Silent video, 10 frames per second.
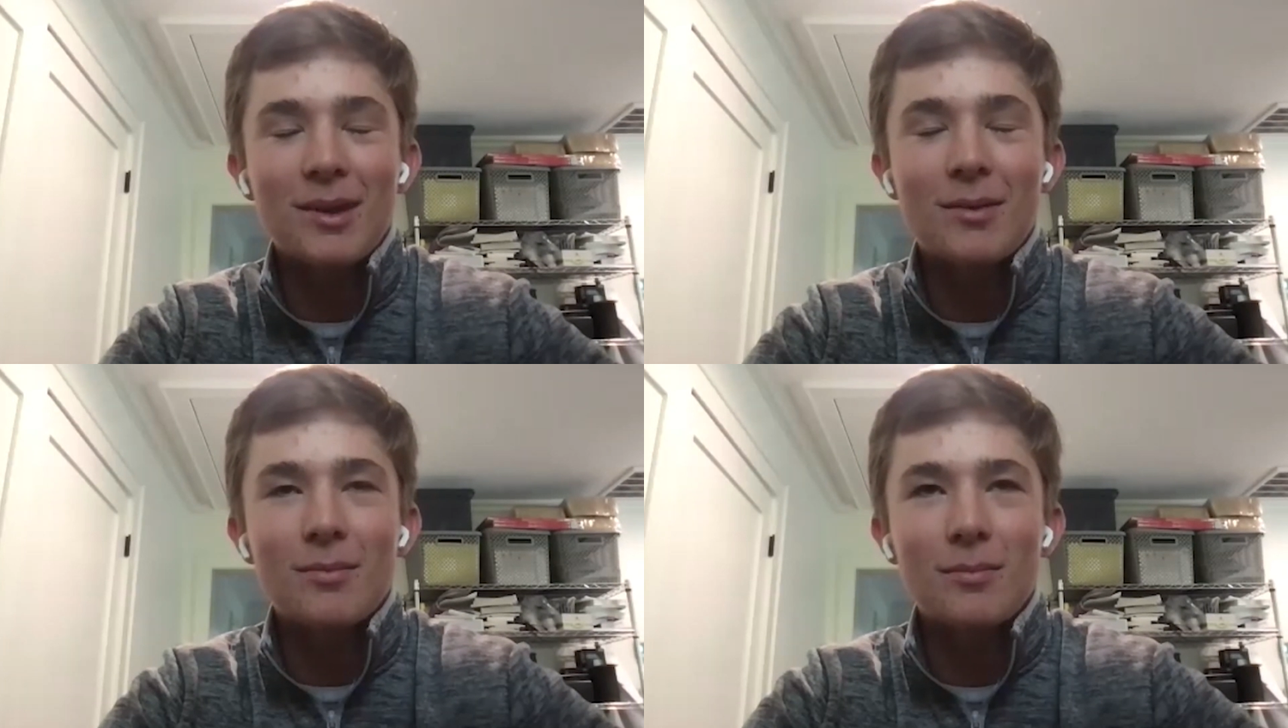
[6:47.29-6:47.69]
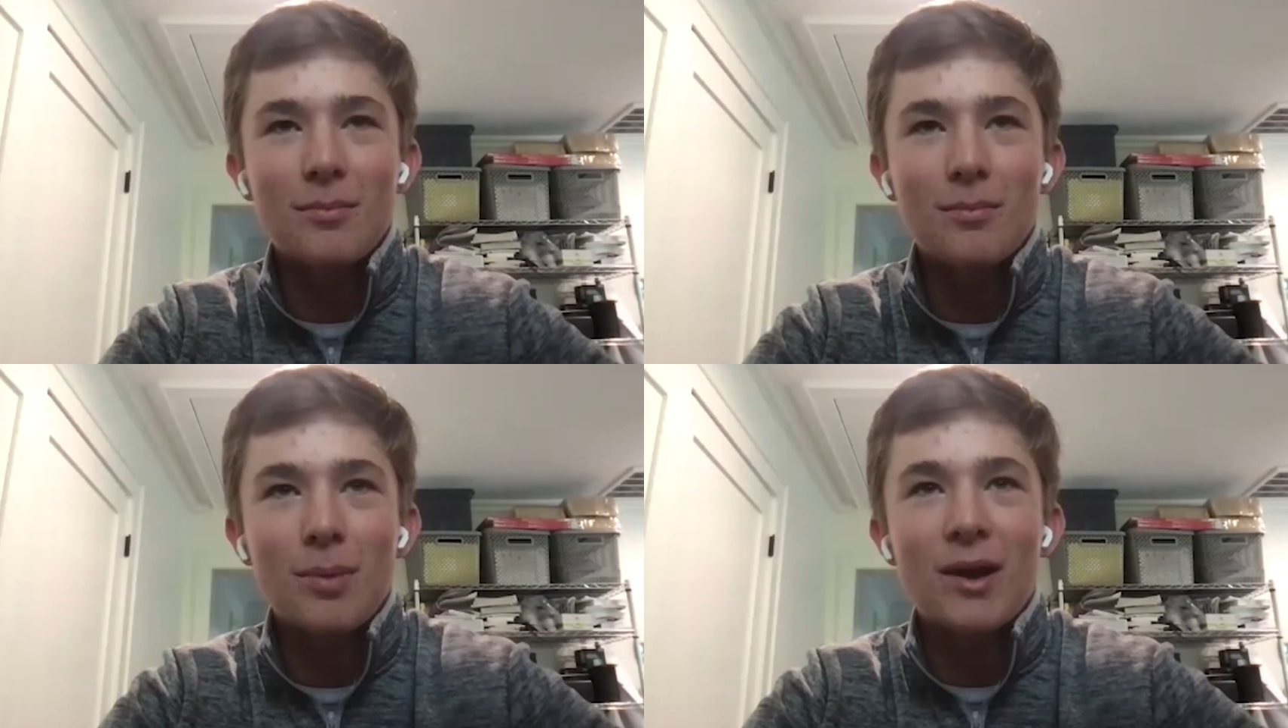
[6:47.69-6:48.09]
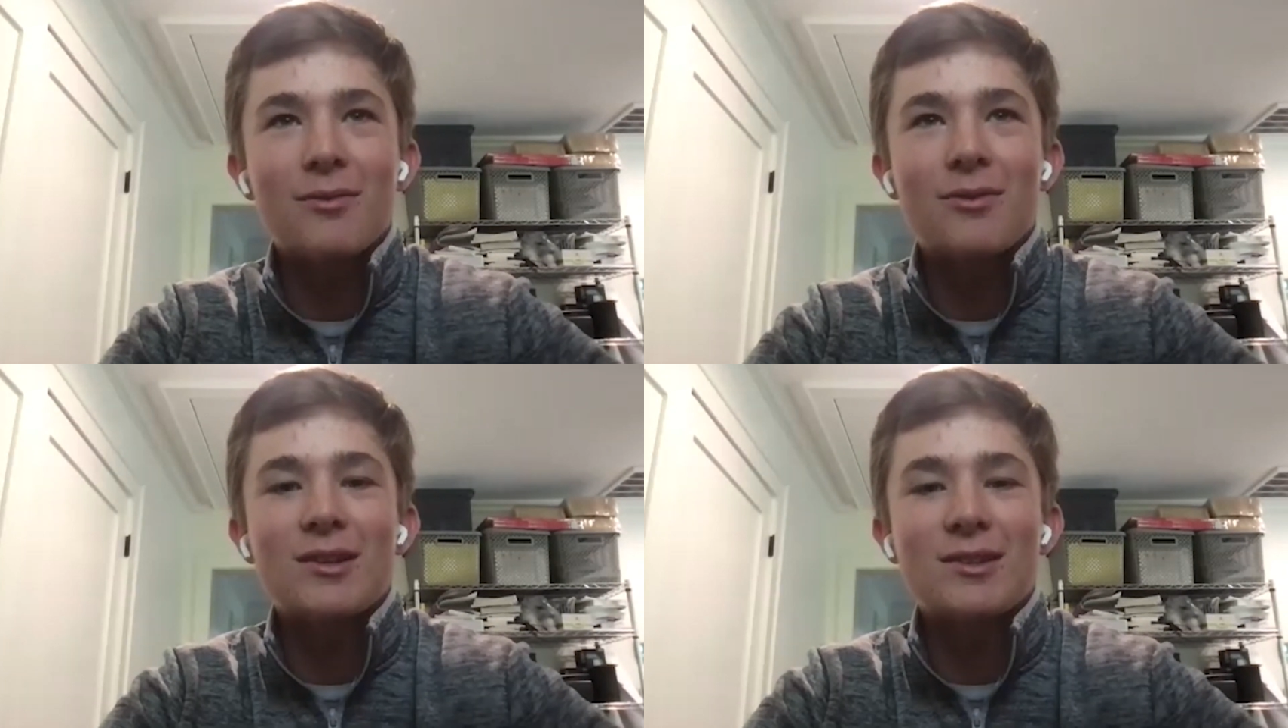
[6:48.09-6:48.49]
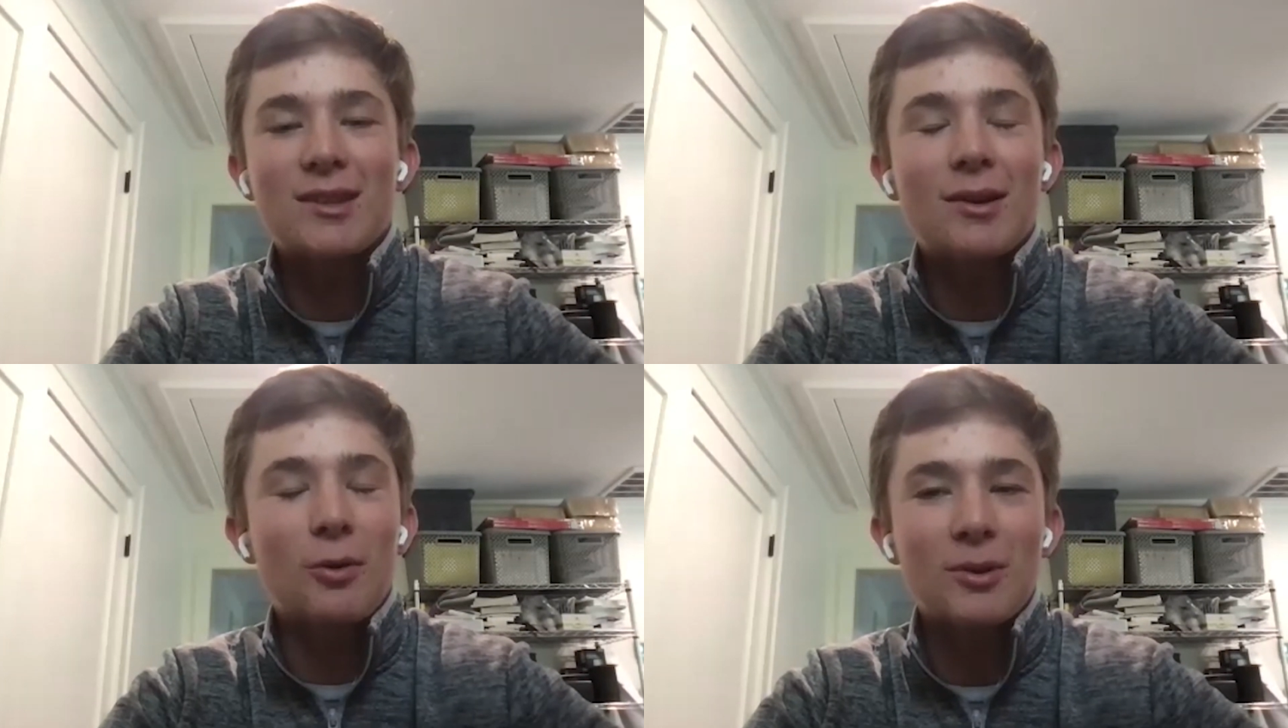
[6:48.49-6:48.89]
and benefits
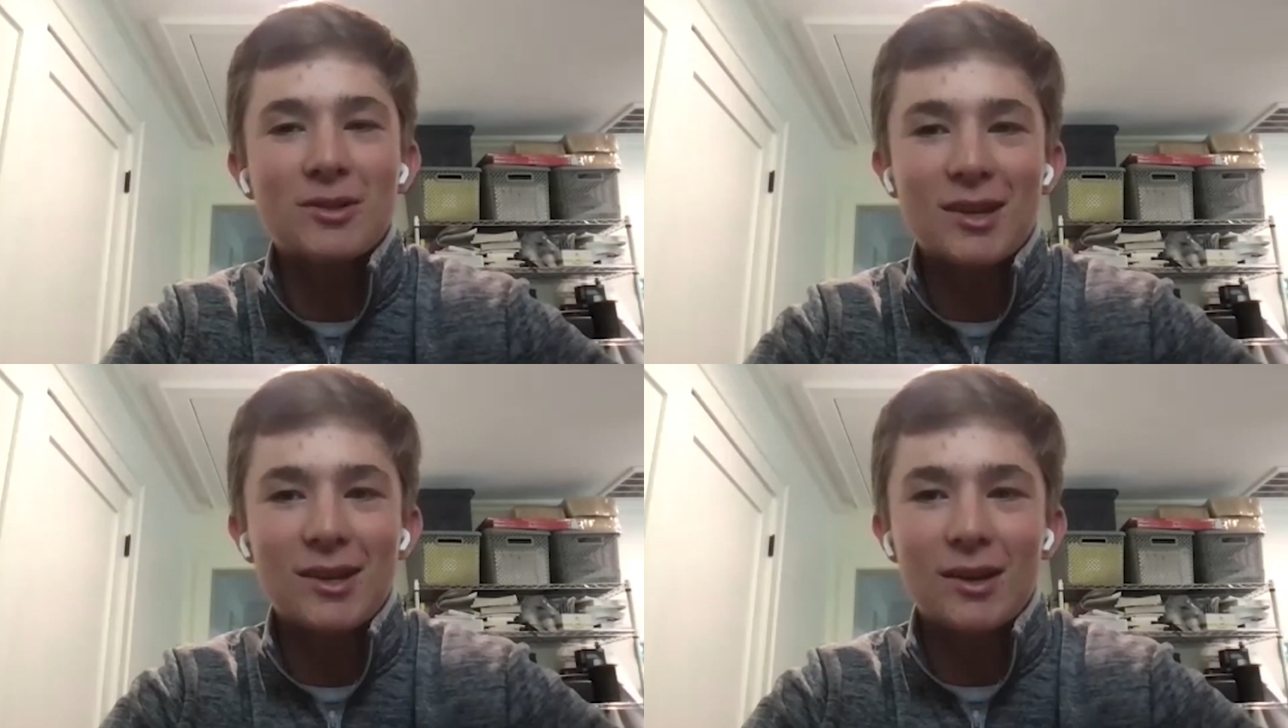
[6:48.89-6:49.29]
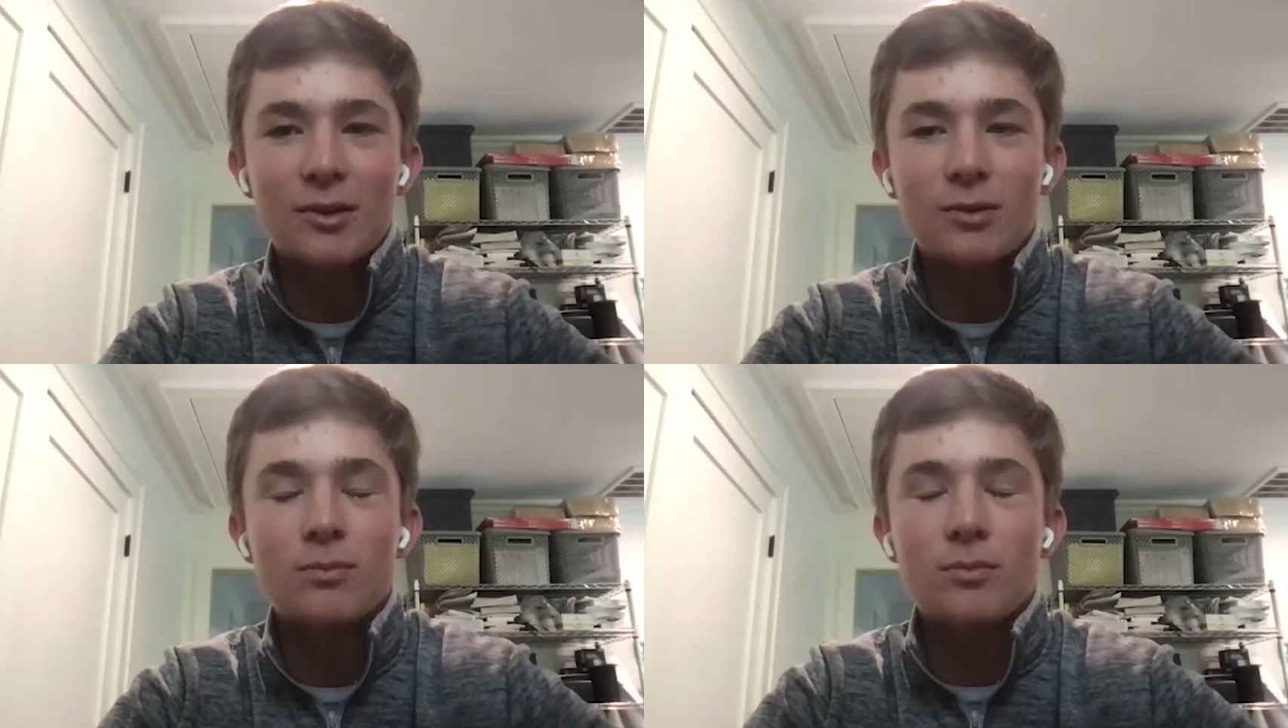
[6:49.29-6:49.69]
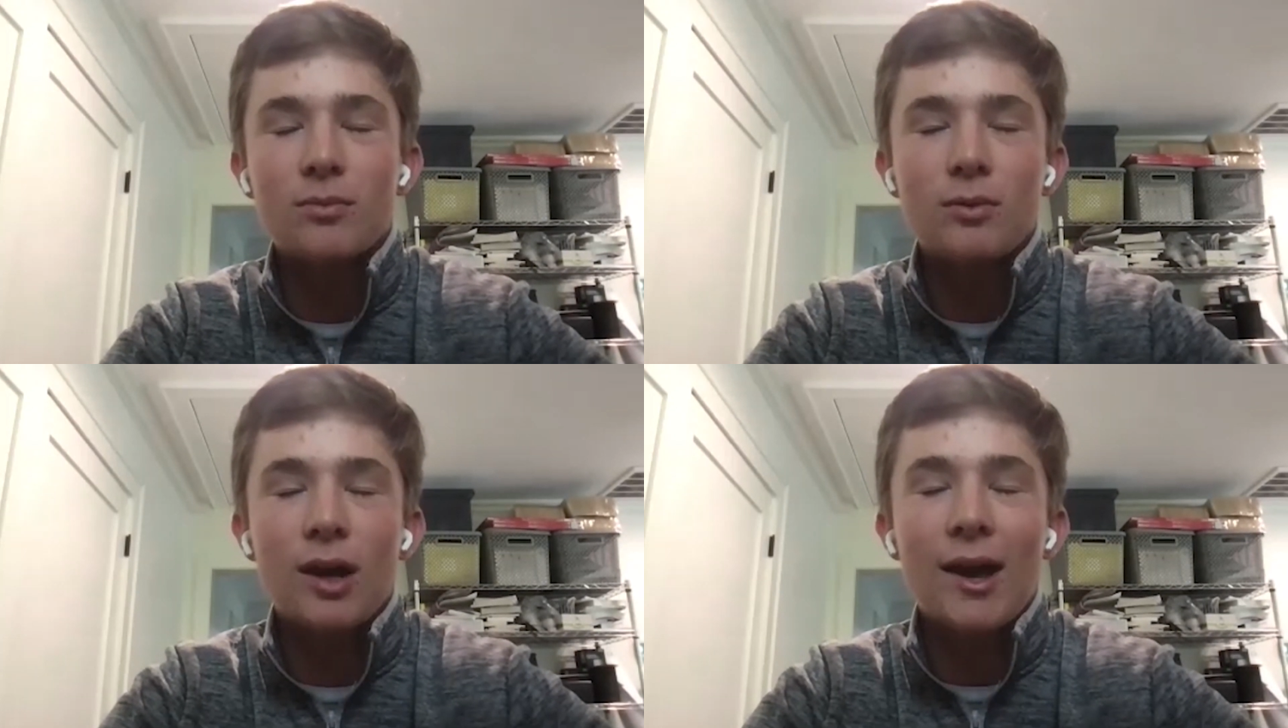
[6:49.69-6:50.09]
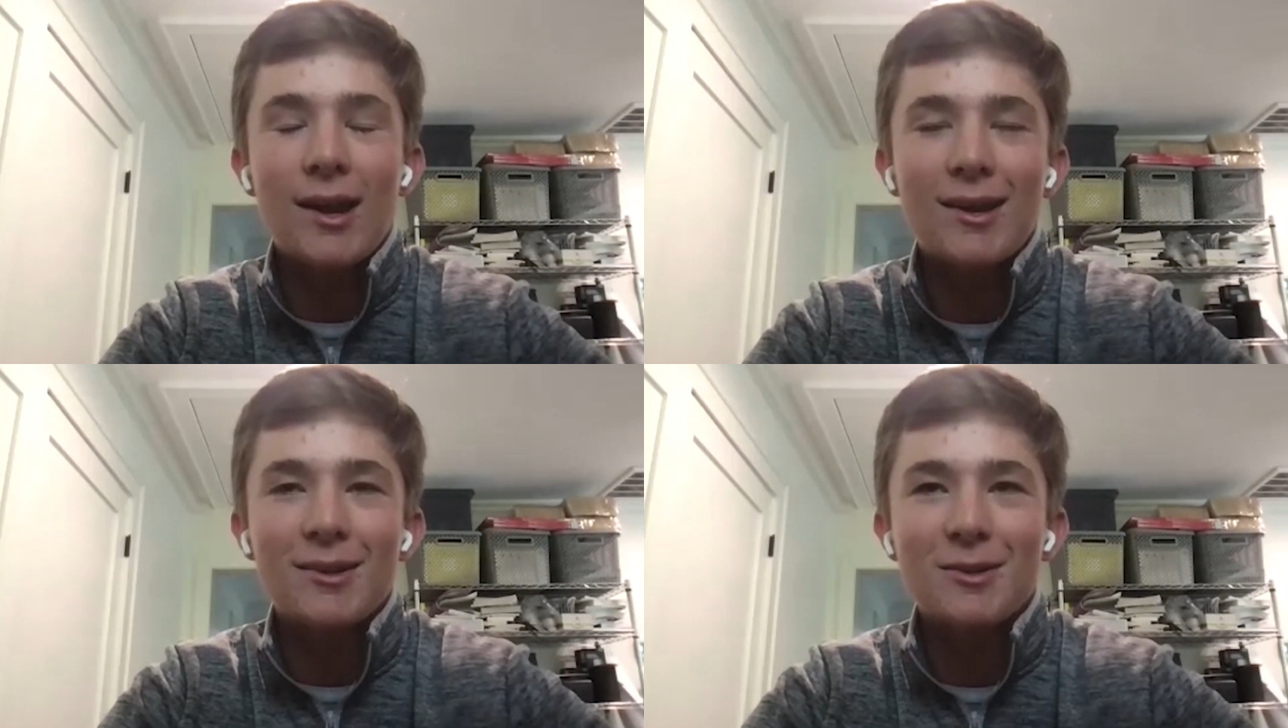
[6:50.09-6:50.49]
than almost any other not
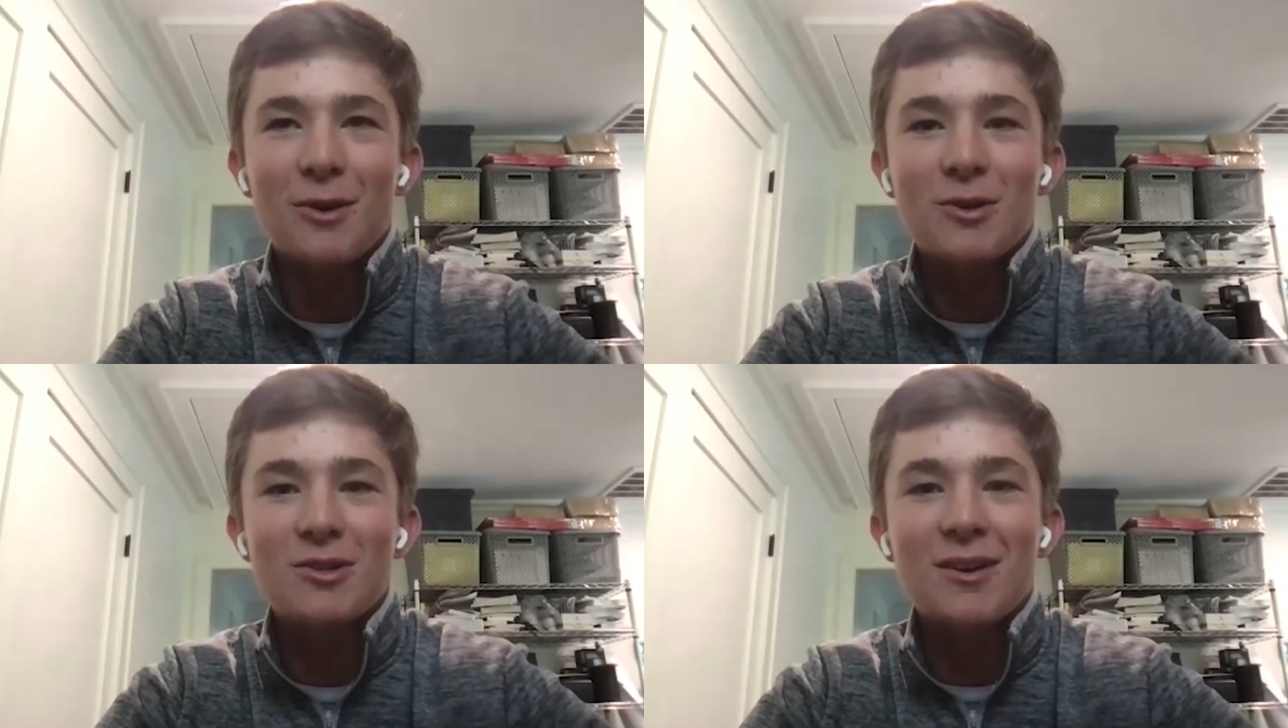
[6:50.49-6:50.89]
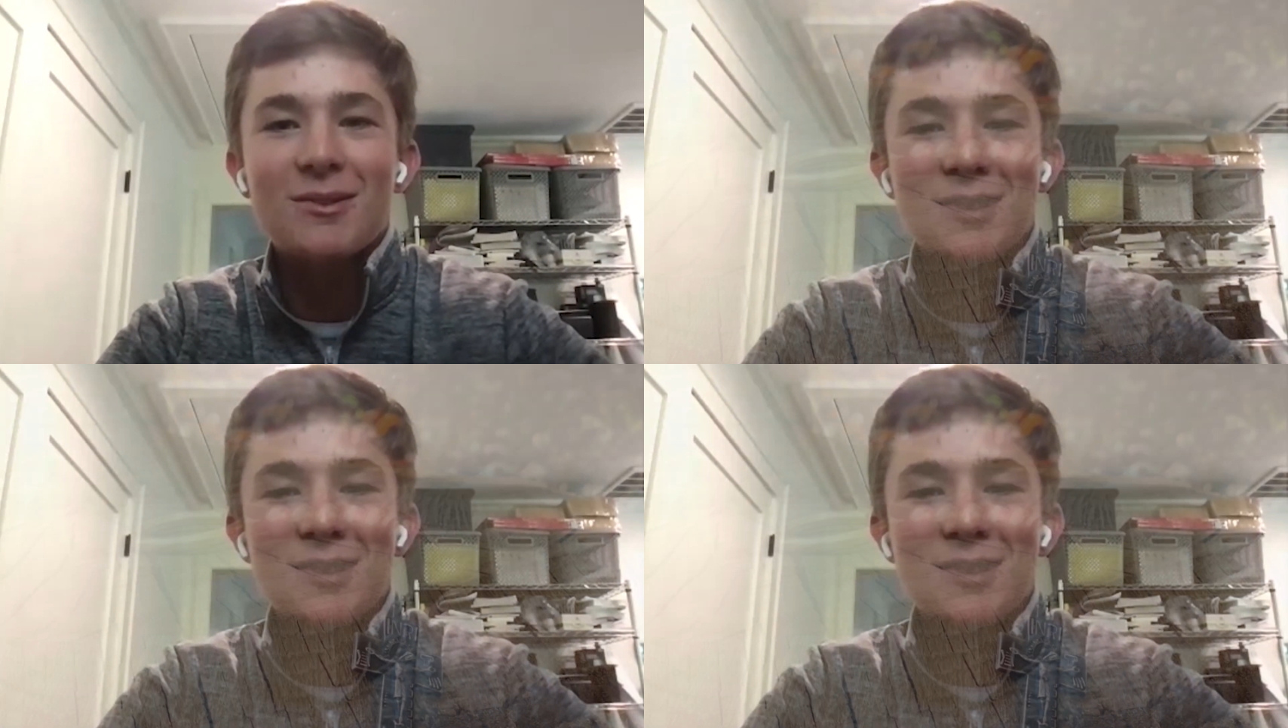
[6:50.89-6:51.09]
any other devotion, I